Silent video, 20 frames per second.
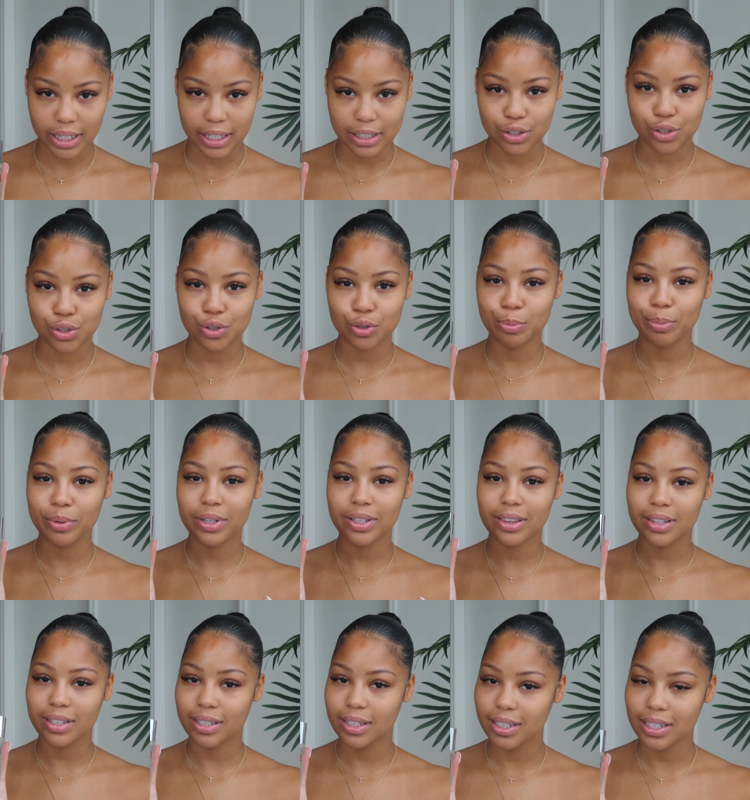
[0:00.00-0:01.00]
It's super
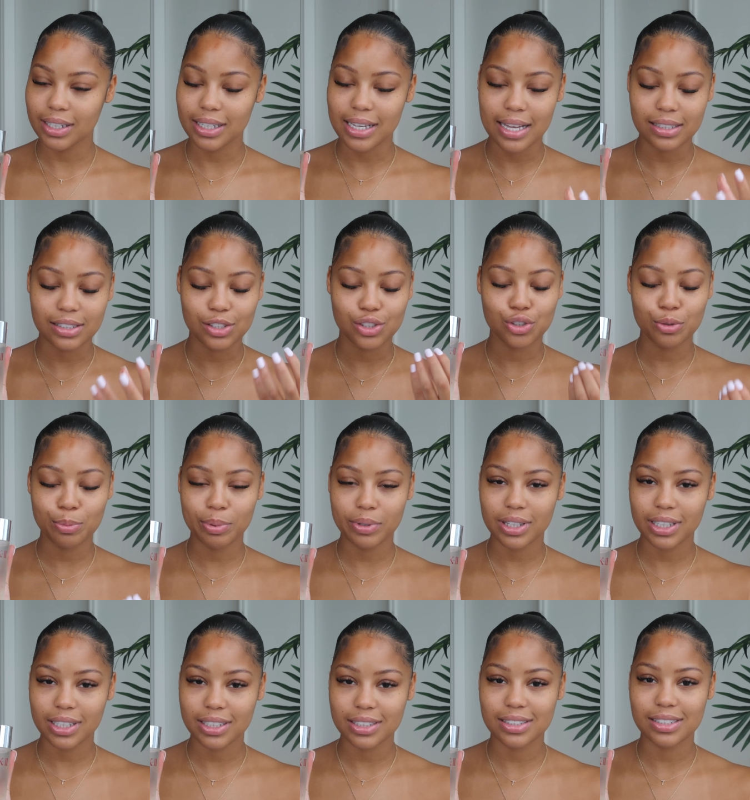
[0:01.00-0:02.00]
thin. It has a super
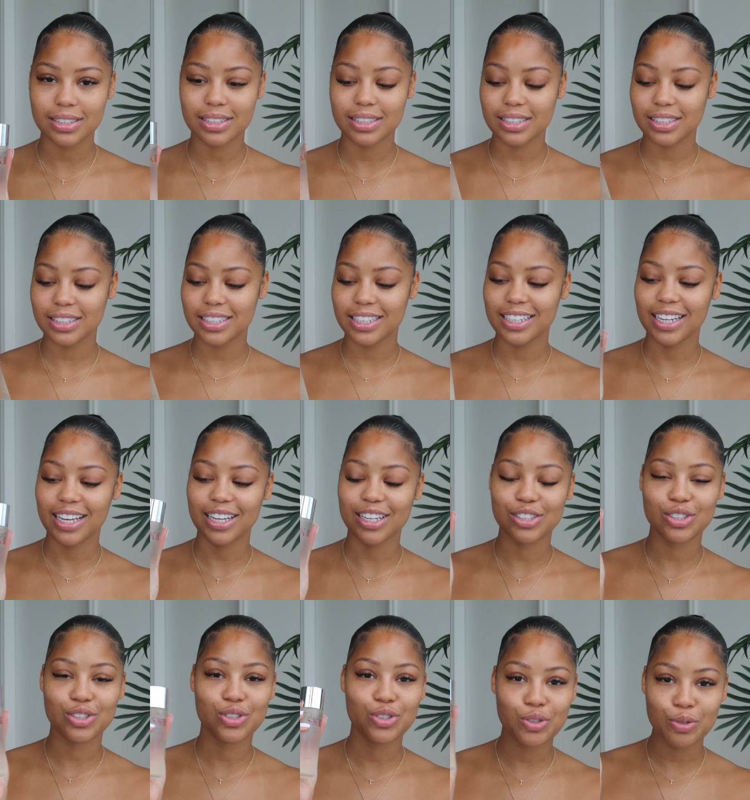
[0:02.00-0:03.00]
thin consistency. Like,
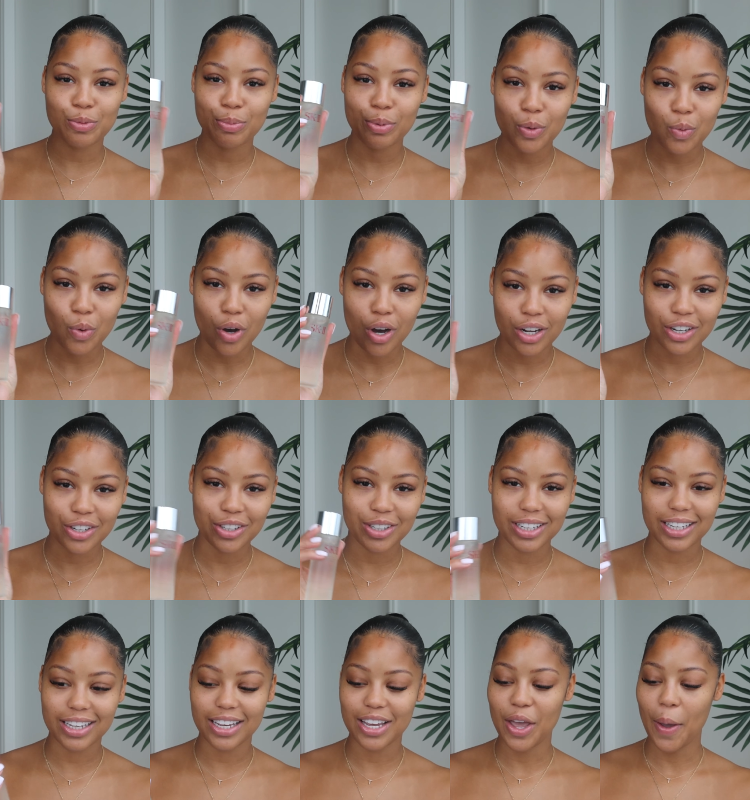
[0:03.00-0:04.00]
it's super
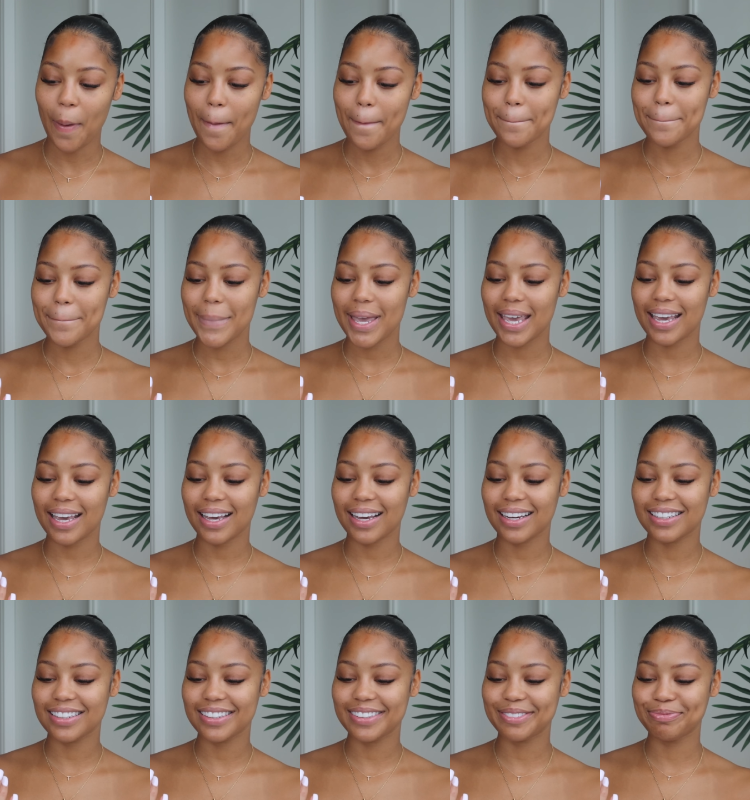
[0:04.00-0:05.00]
watery,
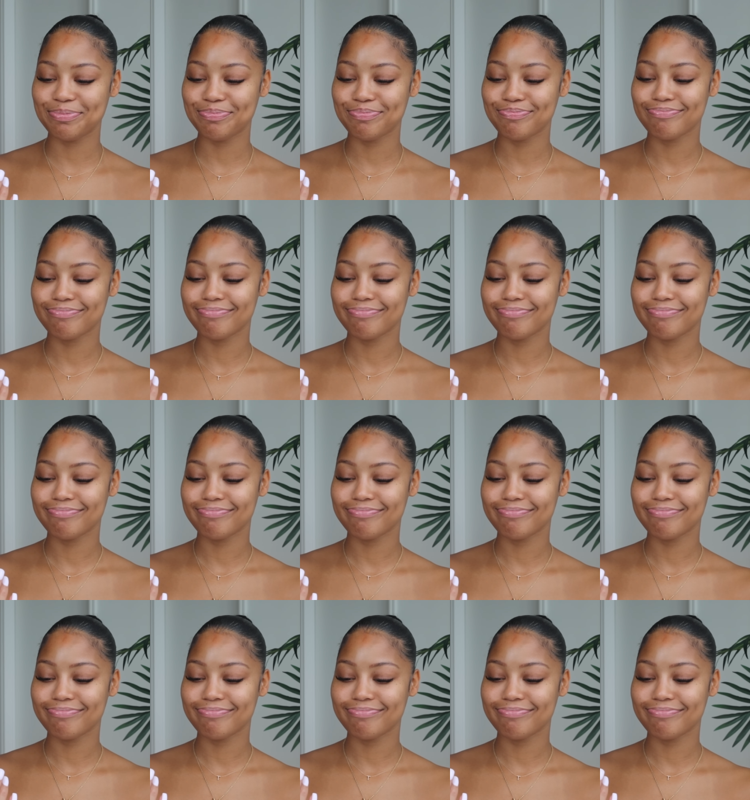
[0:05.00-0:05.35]
and